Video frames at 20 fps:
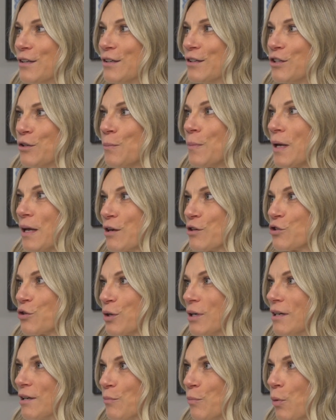to being
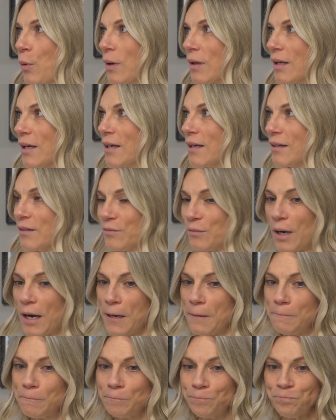treated poorly,
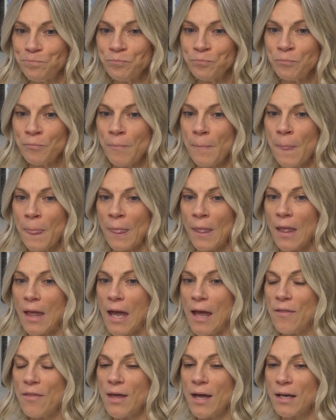right?
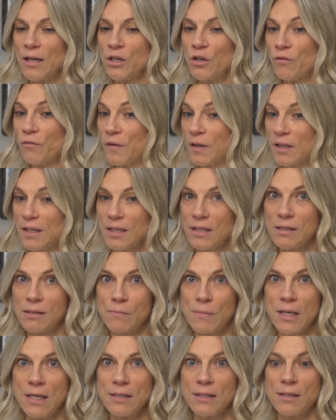And then you're feeling
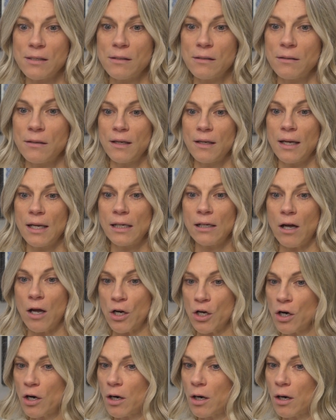dismissed and
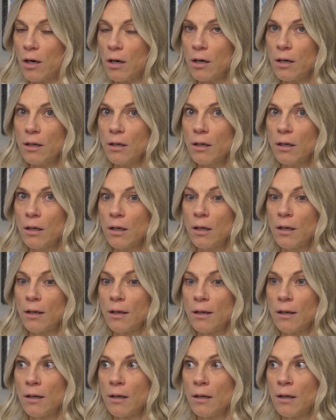unheard
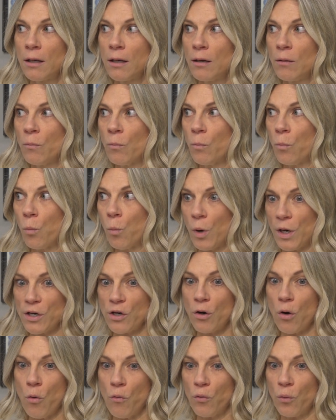when
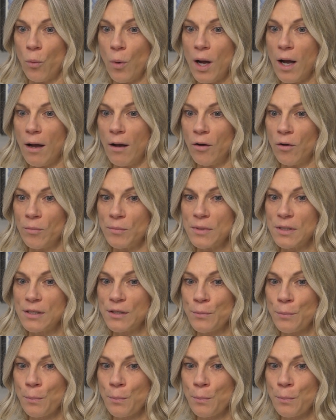you're overwhelmed.